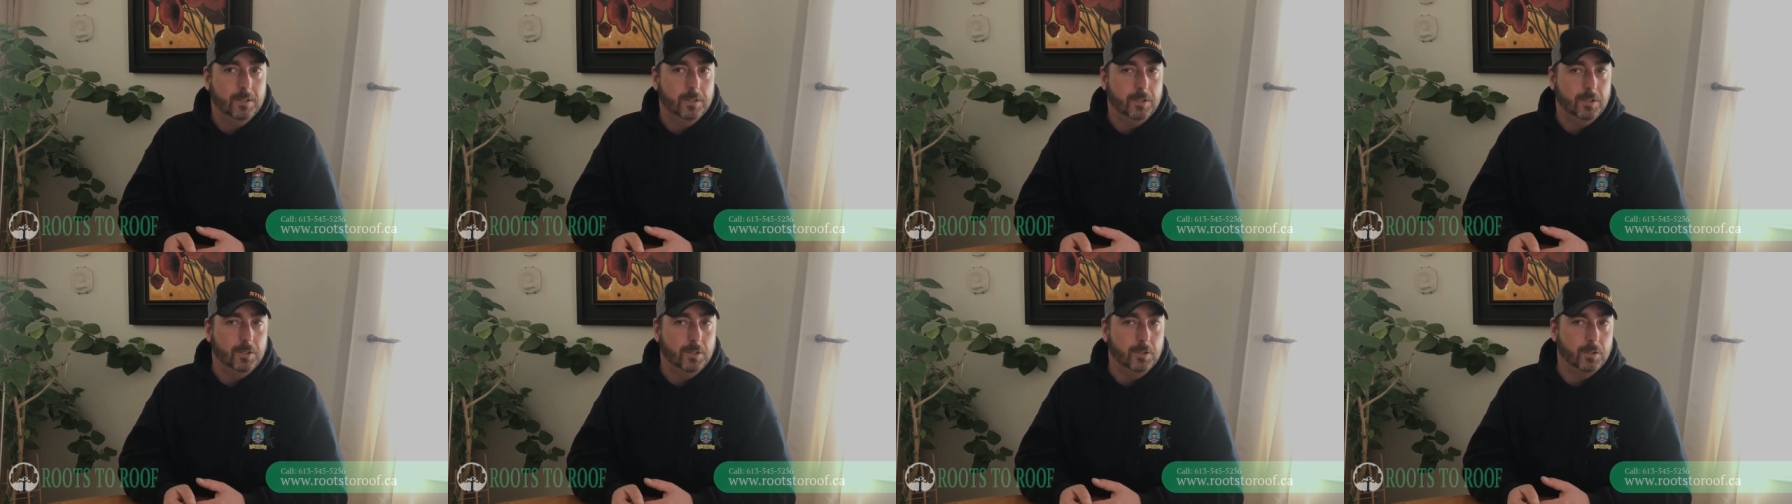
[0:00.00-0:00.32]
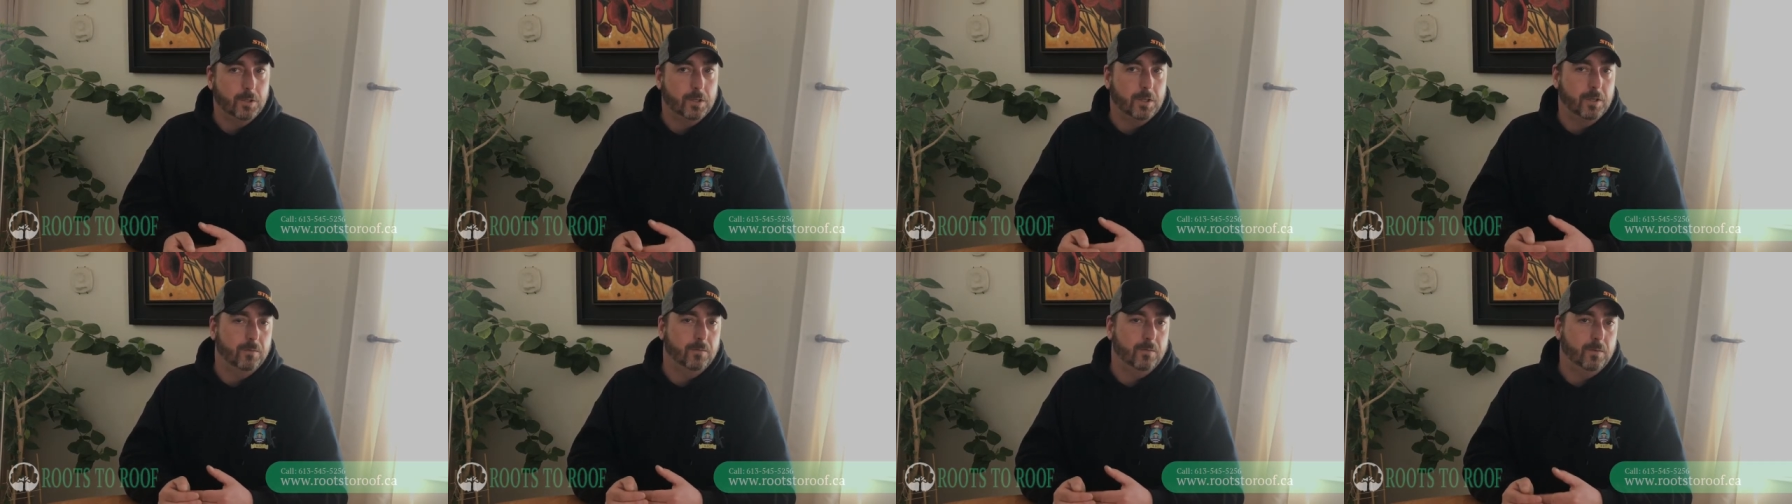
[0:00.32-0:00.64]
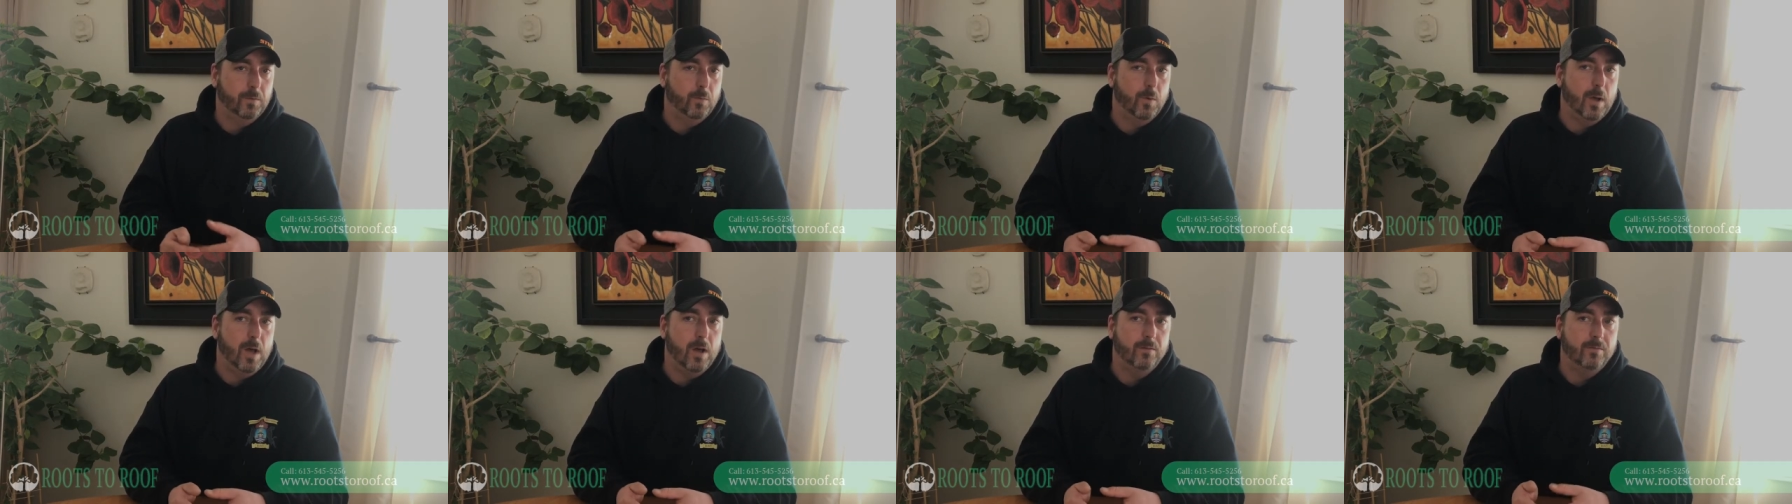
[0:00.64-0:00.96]
Are you looking
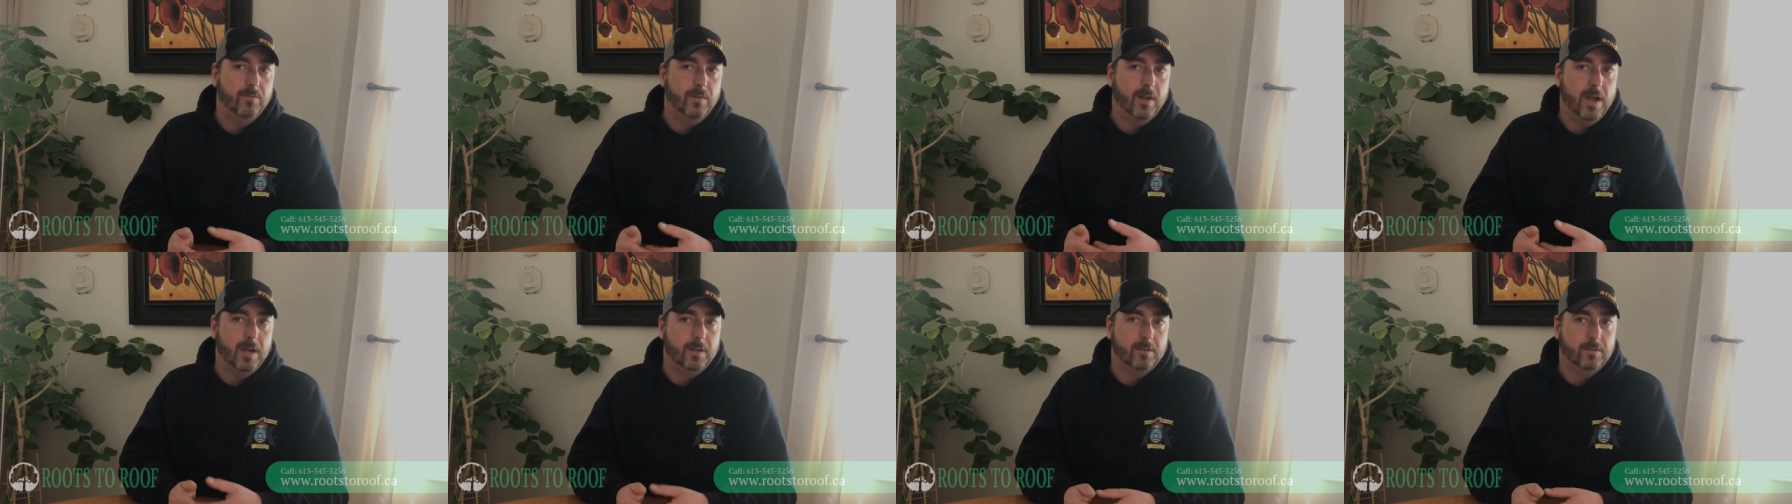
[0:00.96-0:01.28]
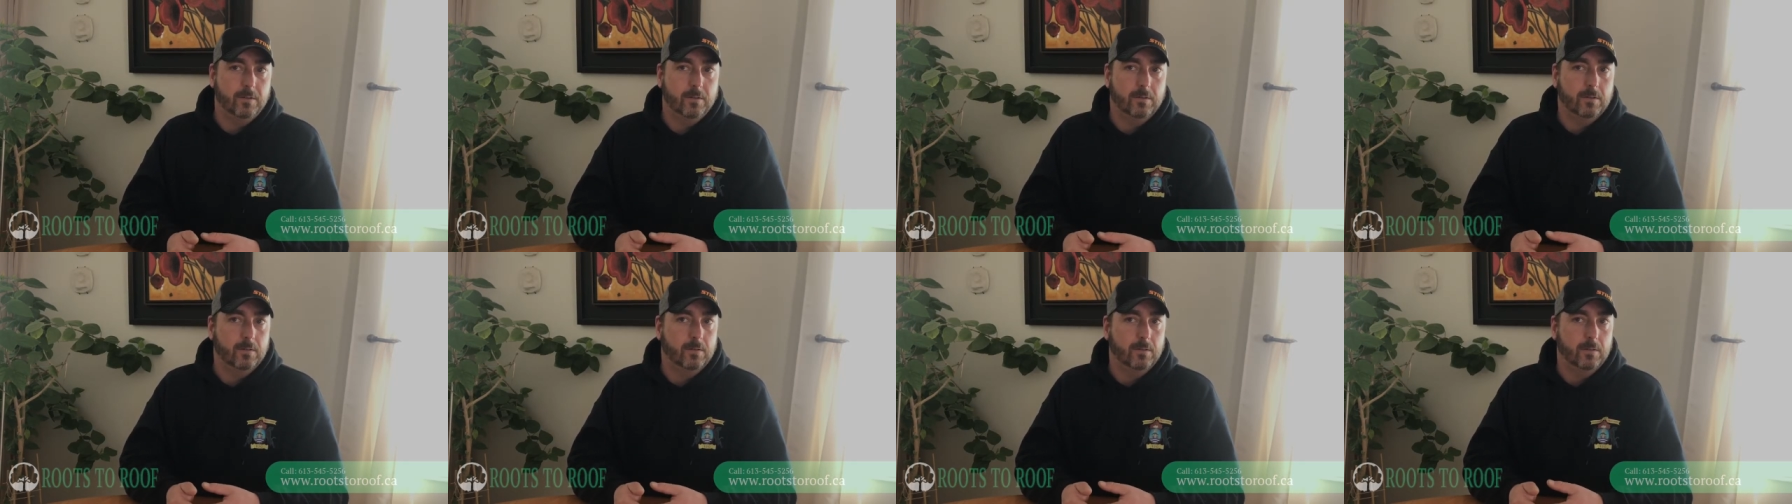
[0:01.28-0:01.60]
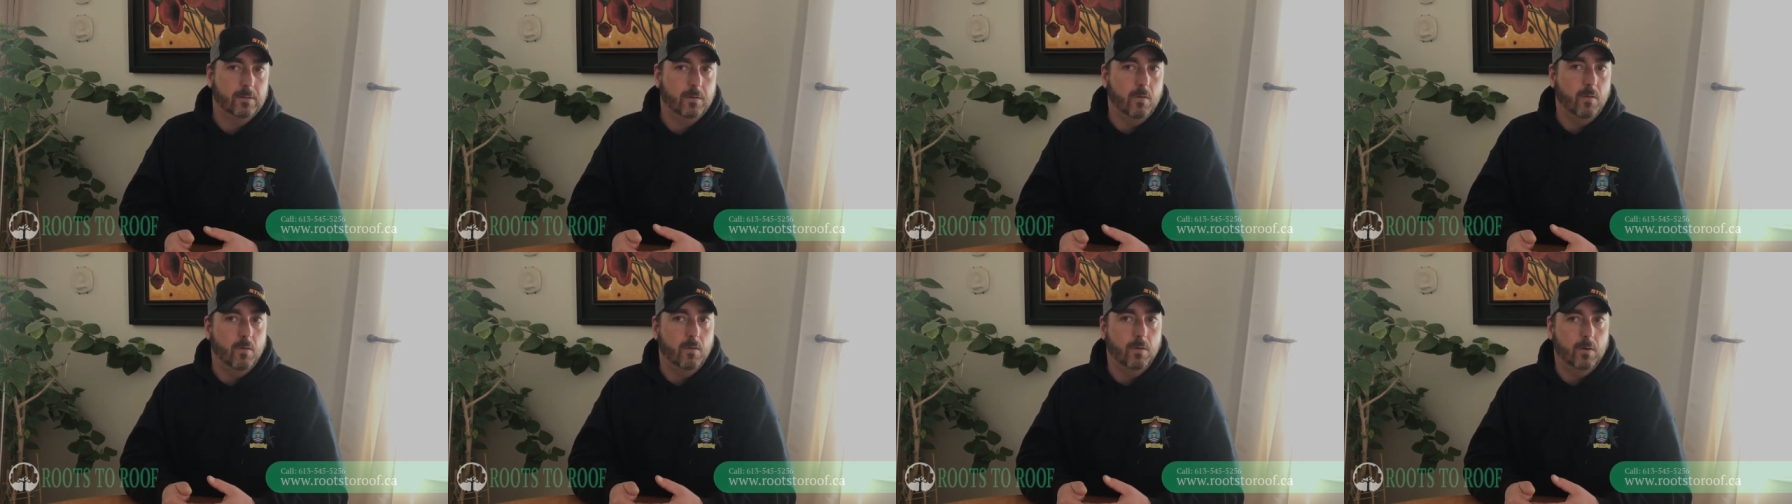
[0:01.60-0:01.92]
for wow
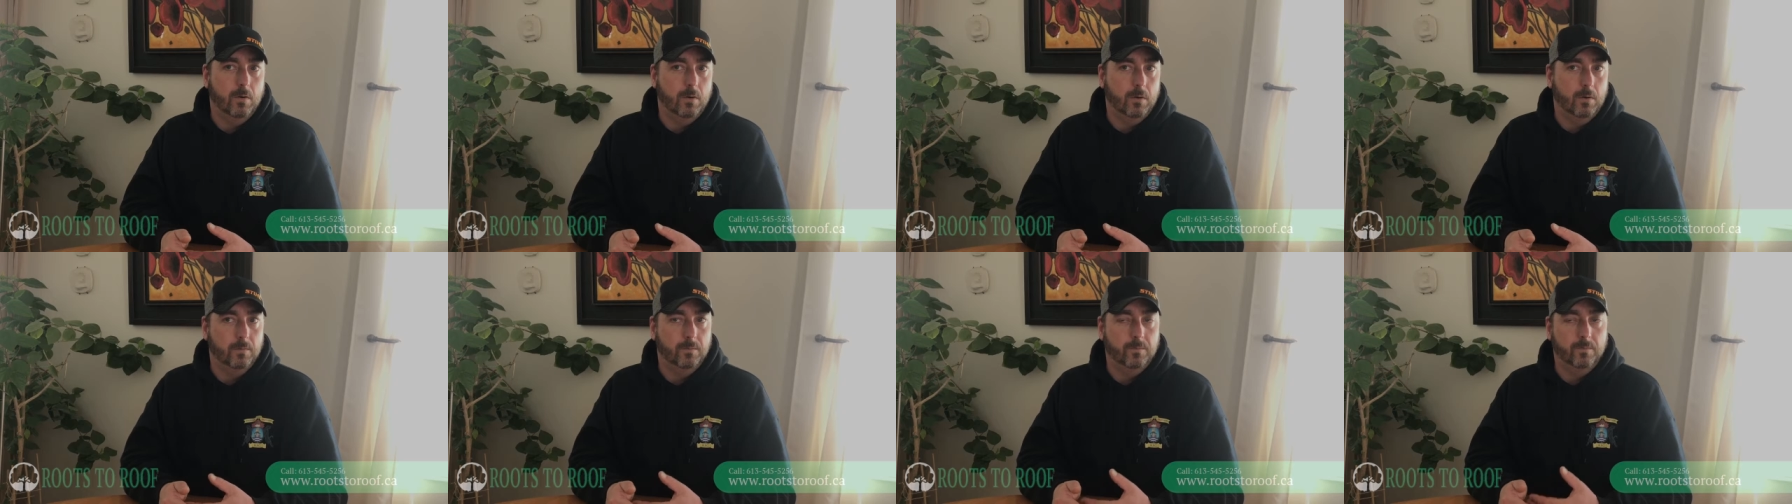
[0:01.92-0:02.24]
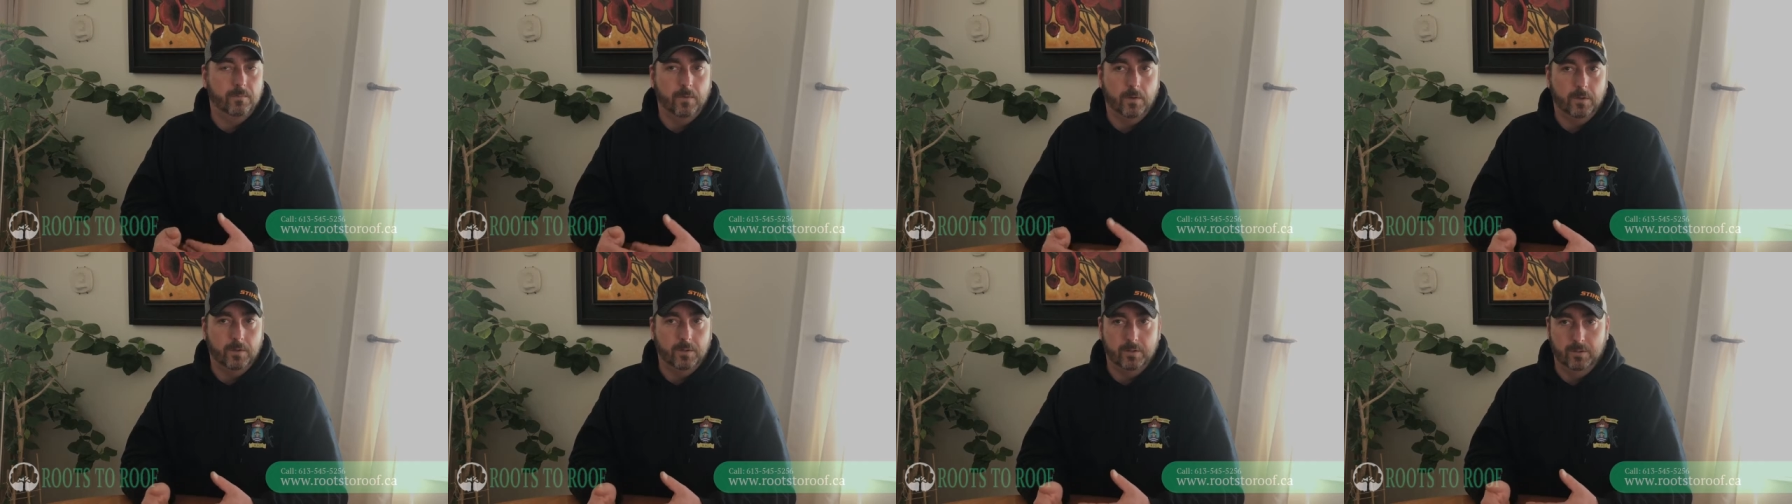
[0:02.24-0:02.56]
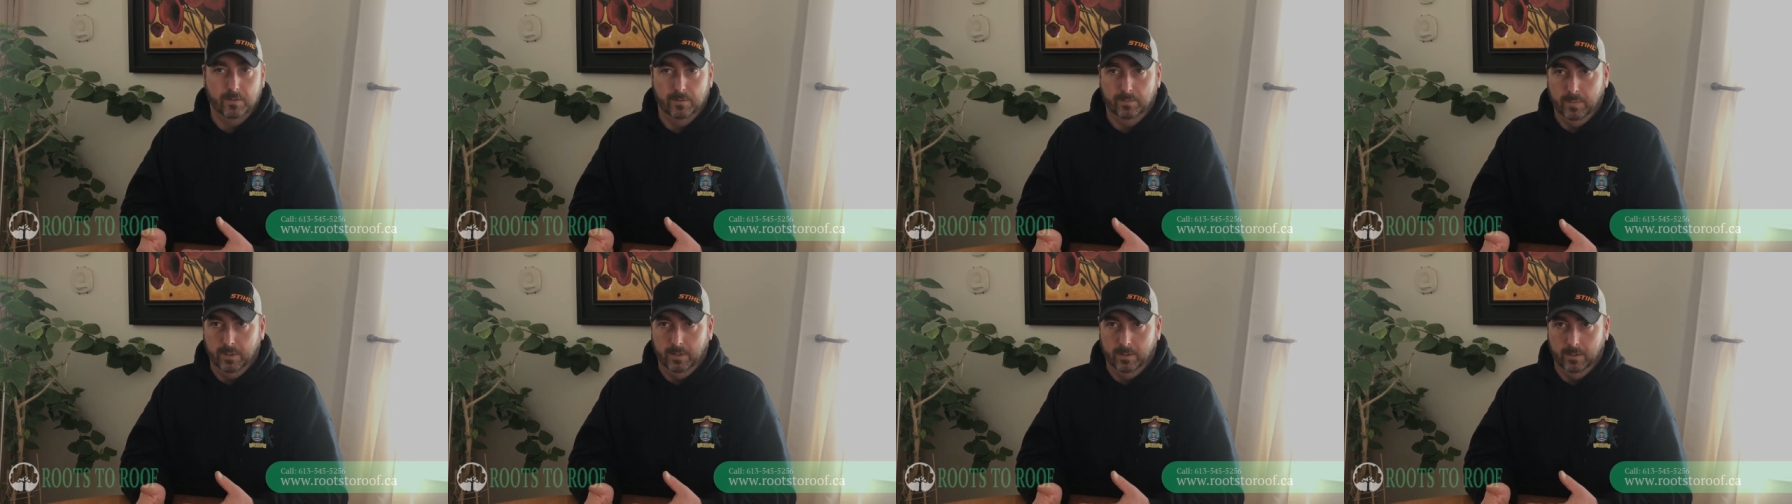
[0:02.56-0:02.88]
factor or
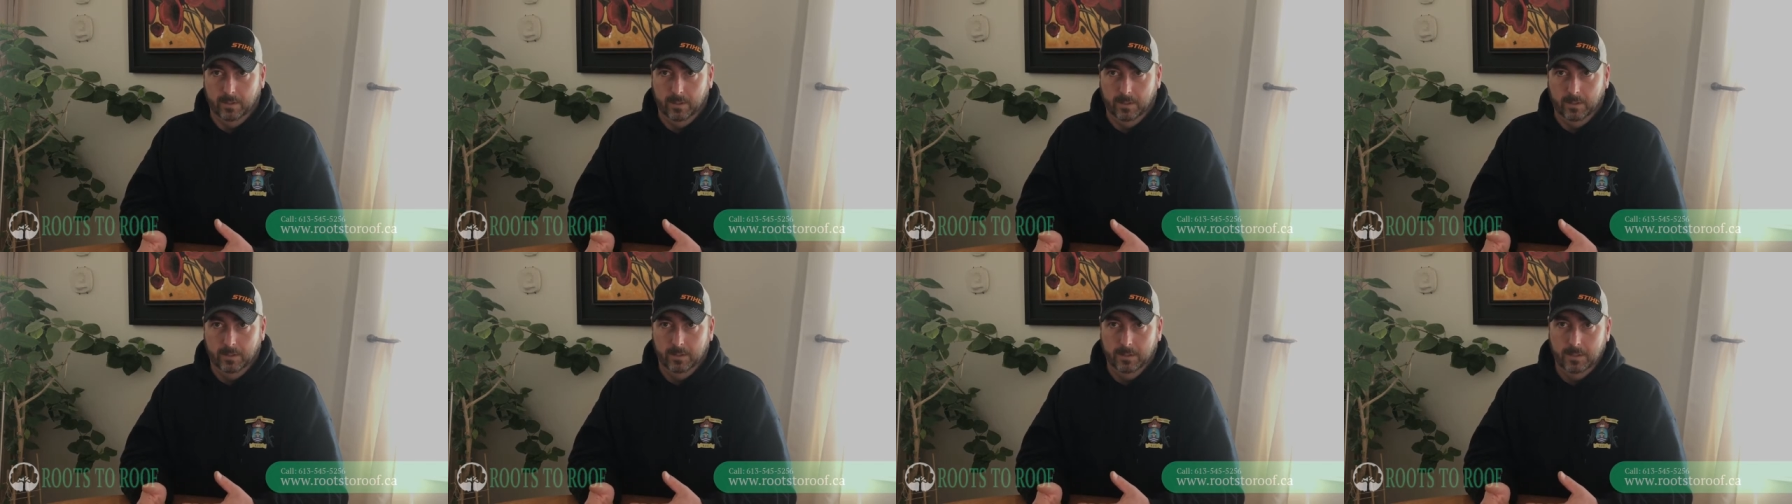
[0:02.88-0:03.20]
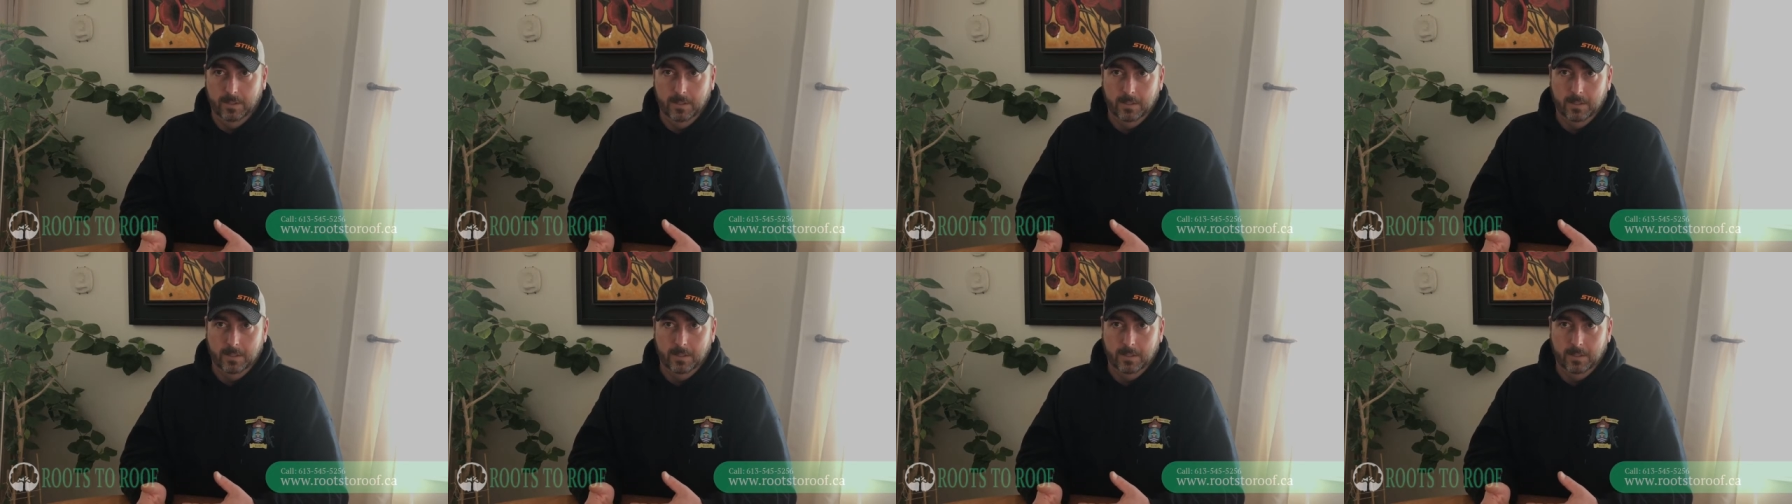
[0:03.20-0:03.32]
functionability?